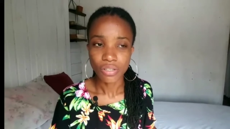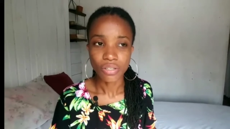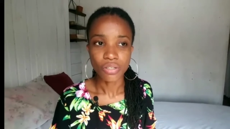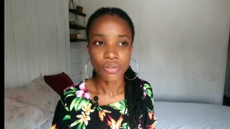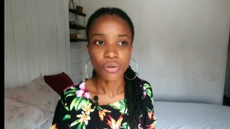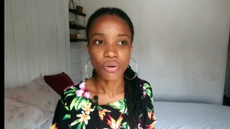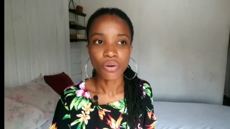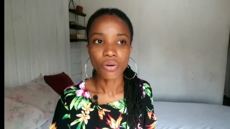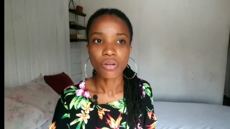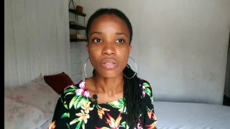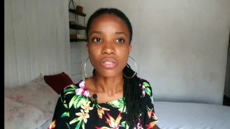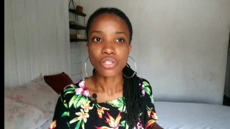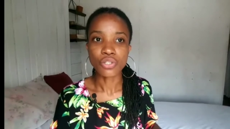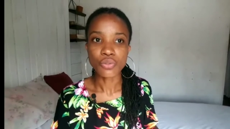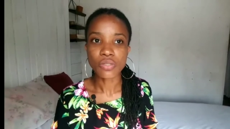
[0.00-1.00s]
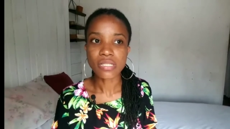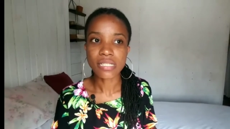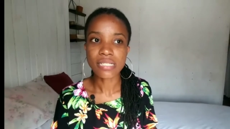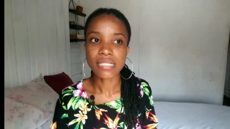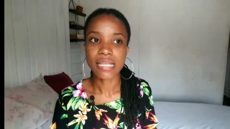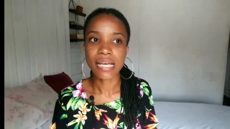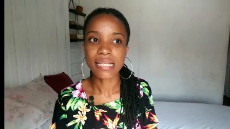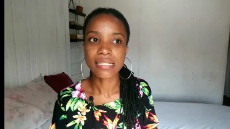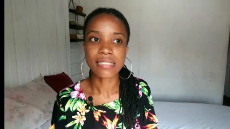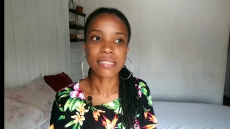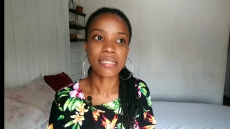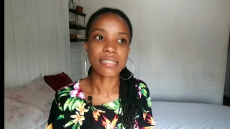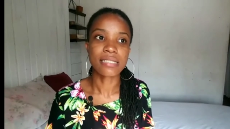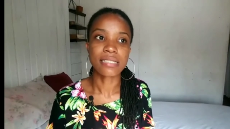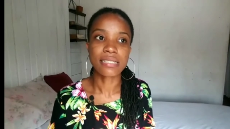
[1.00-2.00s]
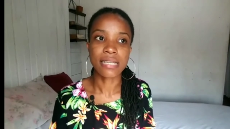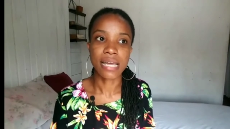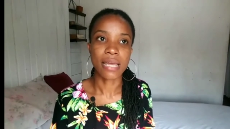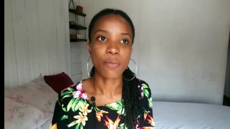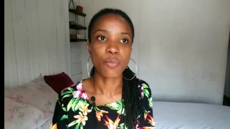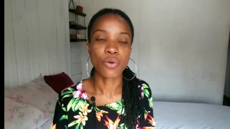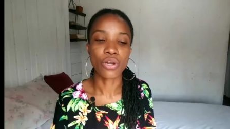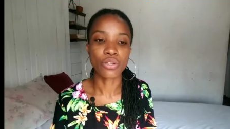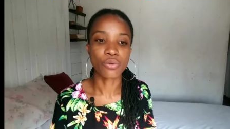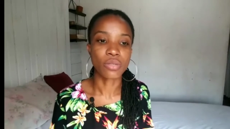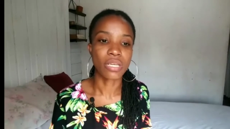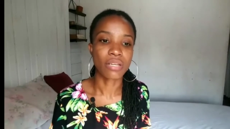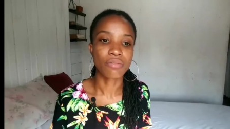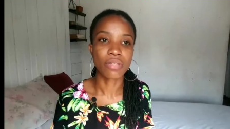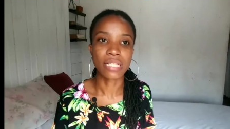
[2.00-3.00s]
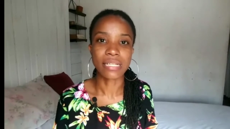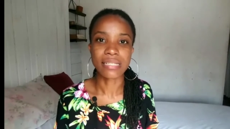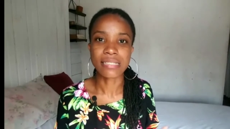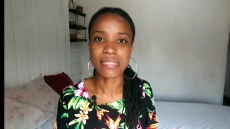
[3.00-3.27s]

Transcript: You know, use this as this time where you can really